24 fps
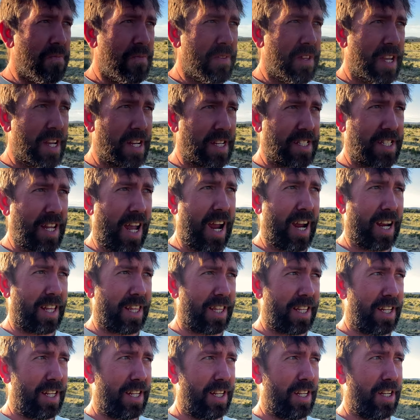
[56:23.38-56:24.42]

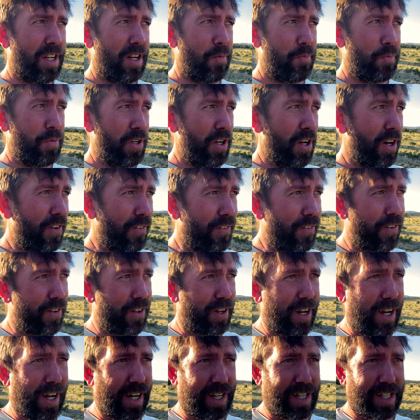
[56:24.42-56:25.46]
exactly a beautiful
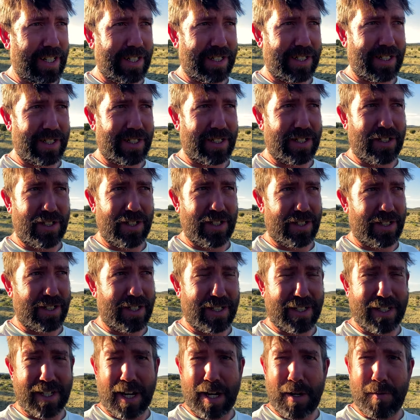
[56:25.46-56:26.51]
hike because it's just the
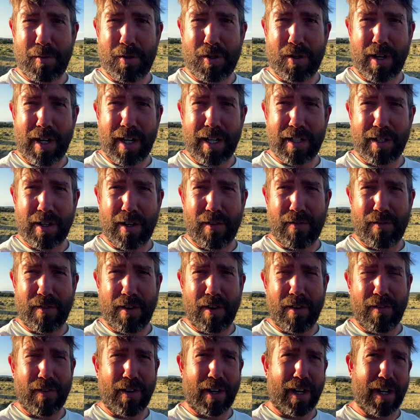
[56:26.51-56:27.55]
same trees over and
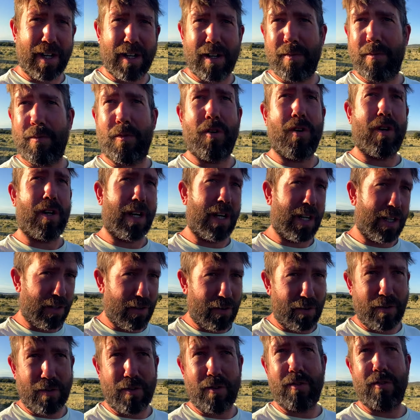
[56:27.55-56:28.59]
over again. I'm walking
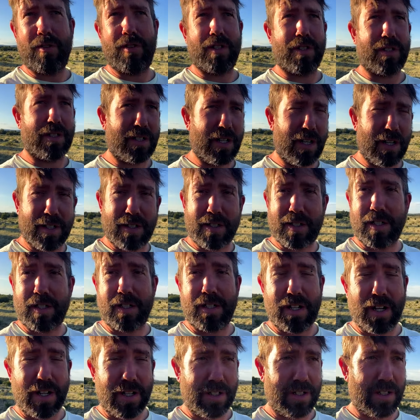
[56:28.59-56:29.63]
through just tons and
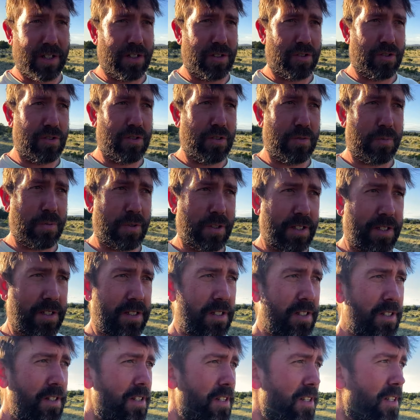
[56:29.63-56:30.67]
tons of junipers.
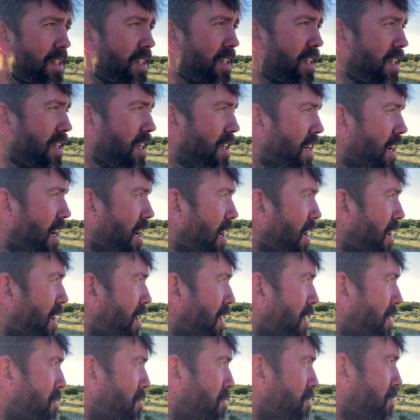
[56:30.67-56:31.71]

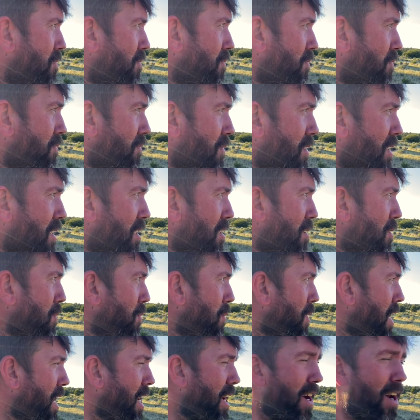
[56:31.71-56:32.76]

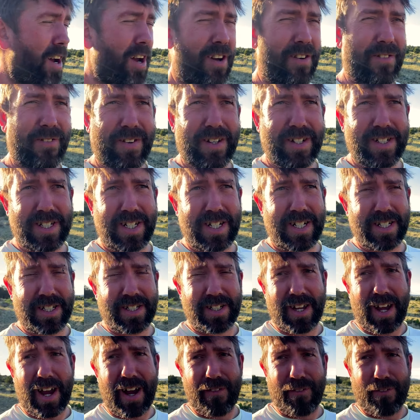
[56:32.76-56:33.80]
But I hope it was
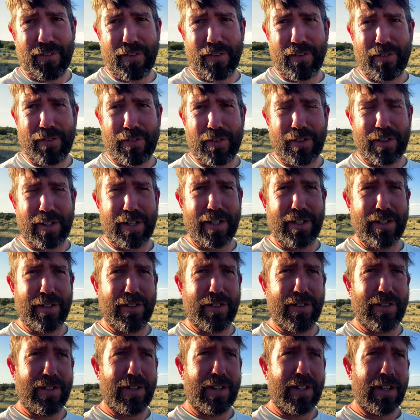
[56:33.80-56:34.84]
insightful for
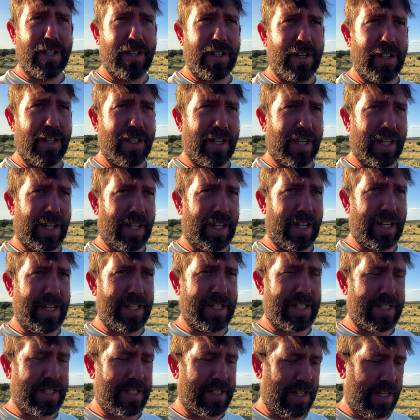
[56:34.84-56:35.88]
you, at
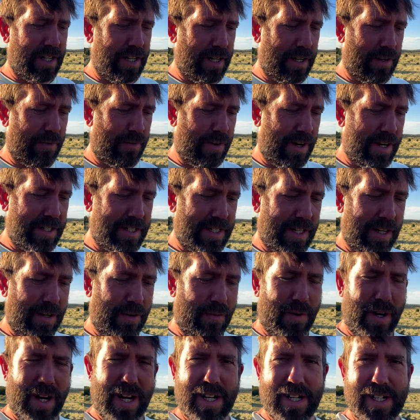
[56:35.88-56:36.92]
least raising
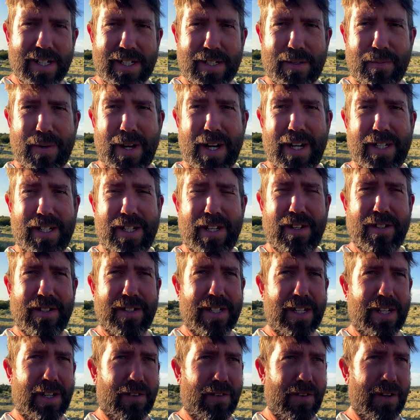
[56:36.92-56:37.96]
awareness about
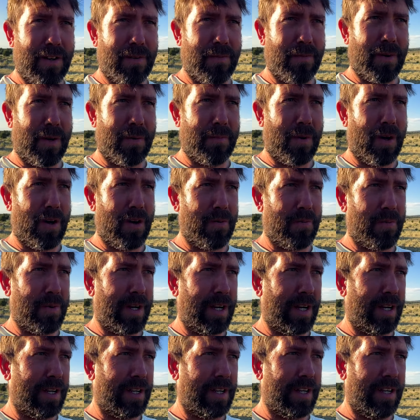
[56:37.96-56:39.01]
Chelsea Grimm. I'm
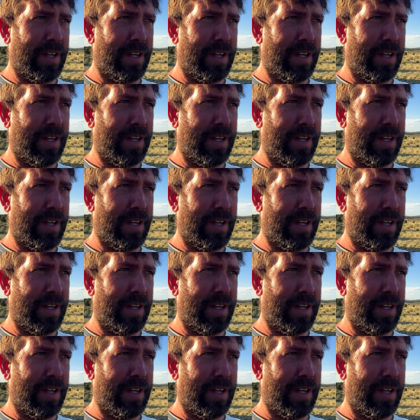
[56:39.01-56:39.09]
hoping,